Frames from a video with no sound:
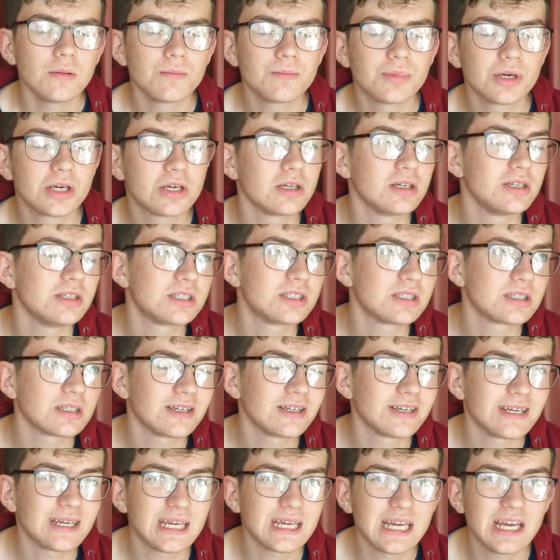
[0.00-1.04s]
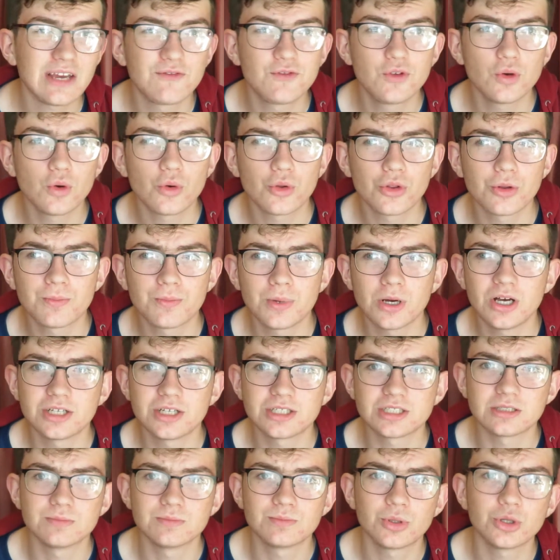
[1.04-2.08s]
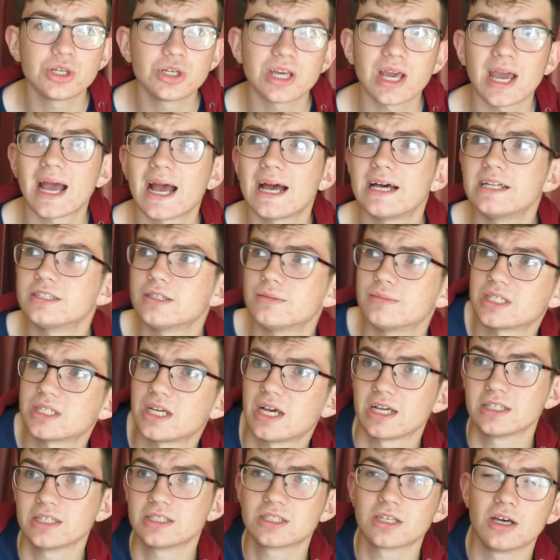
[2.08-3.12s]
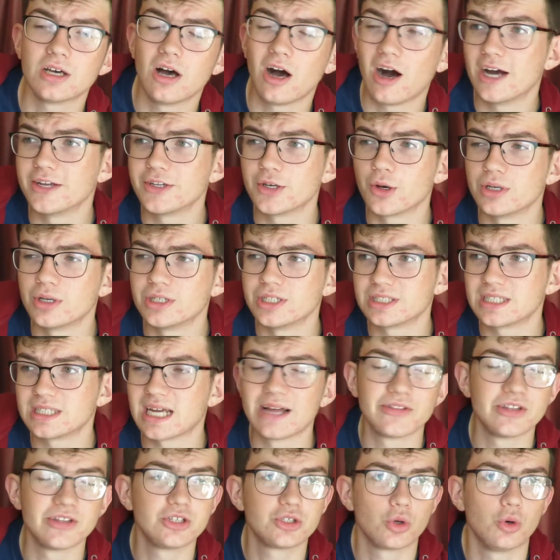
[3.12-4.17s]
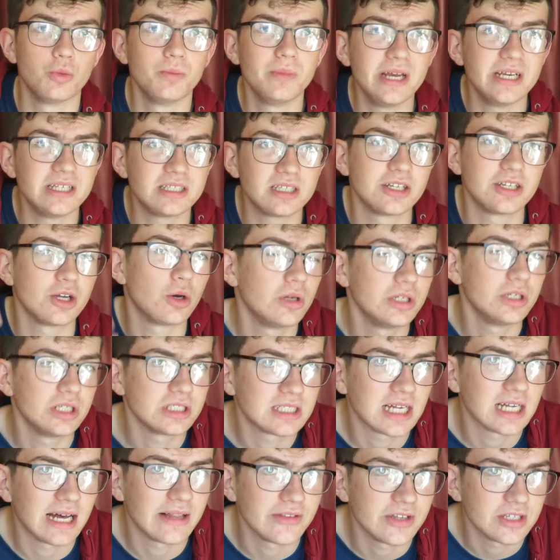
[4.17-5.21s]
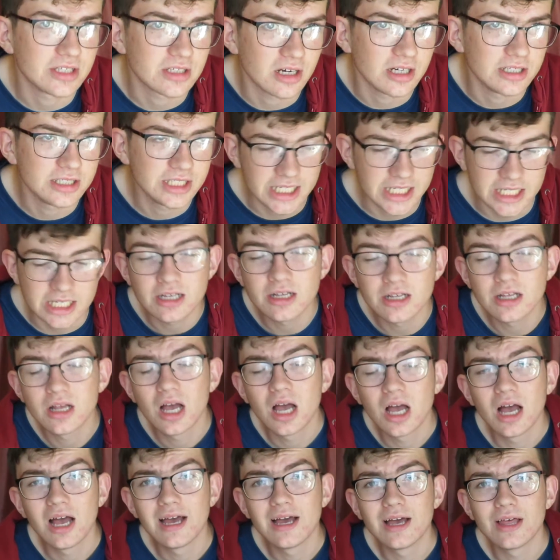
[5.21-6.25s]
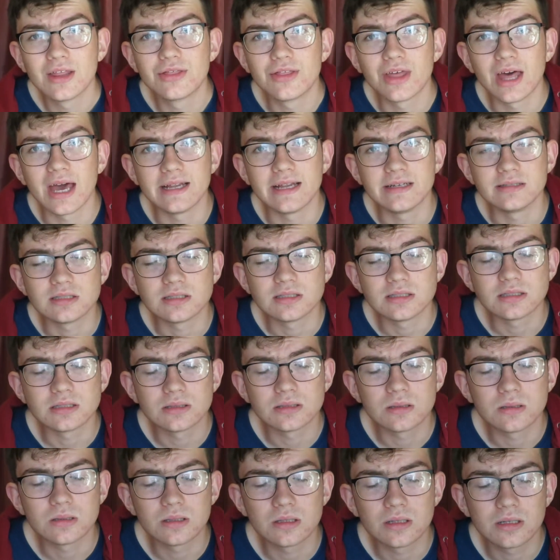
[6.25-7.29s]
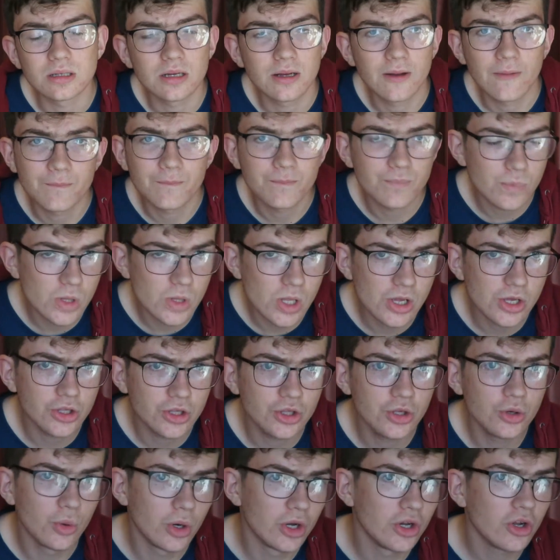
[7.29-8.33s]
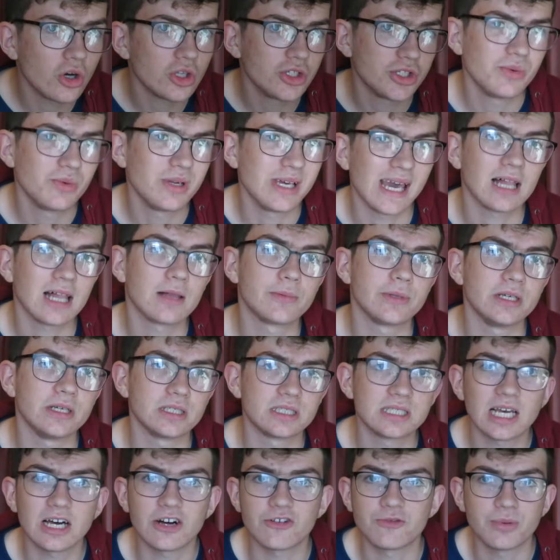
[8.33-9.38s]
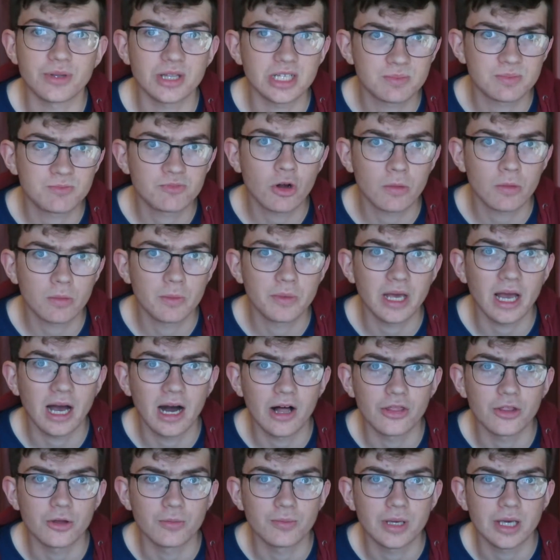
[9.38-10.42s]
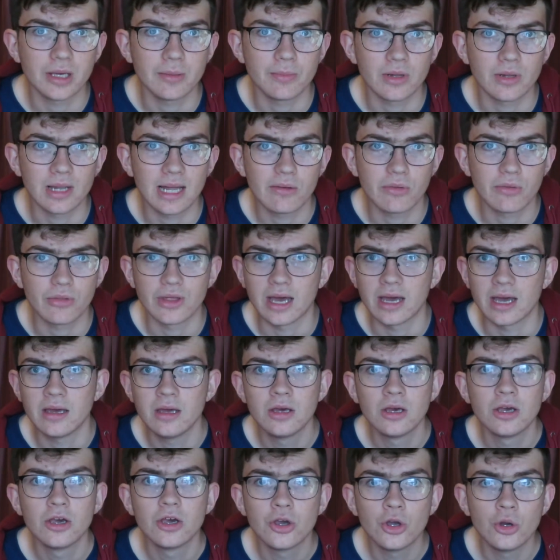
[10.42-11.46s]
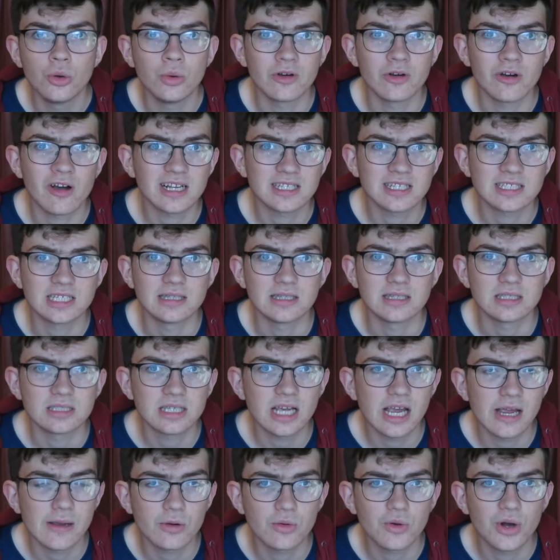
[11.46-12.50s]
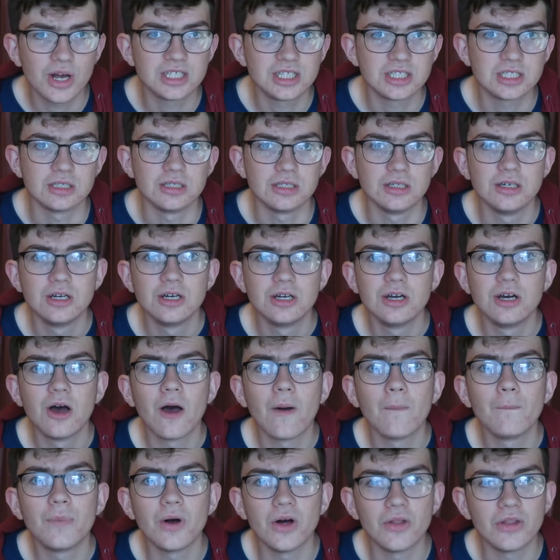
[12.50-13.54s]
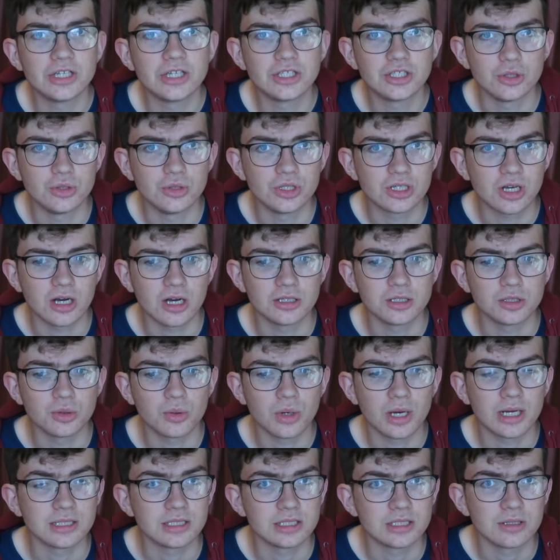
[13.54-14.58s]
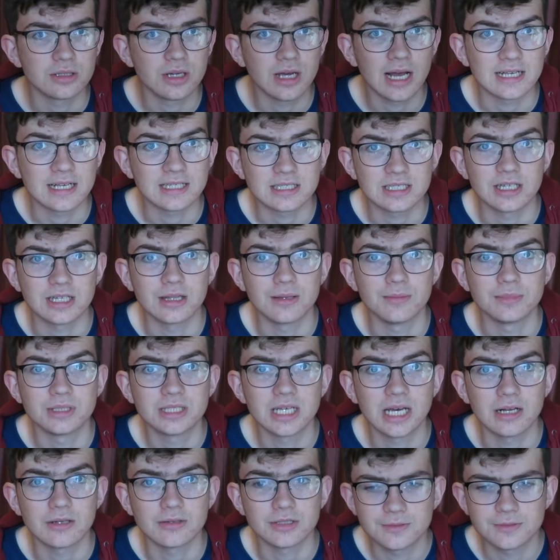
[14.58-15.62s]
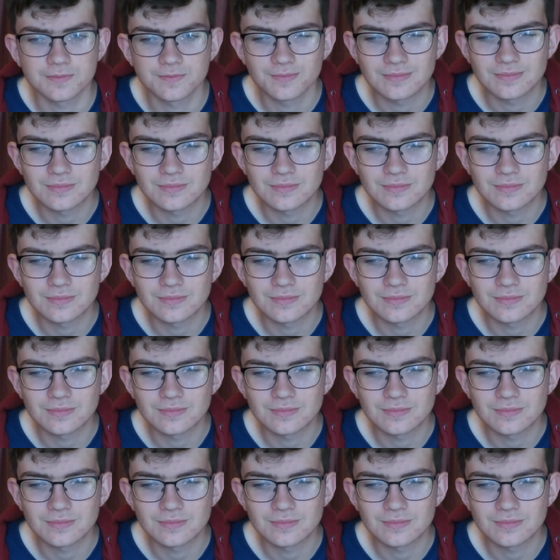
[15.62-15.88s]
because if you're the person putting your hand up saying, "Sir, I don't understand this," or "Miss, I don't understand this idea," then you are not only helping yourself, but there's probably other people out there who are asking the same question, but they're too shy to ask it themselves.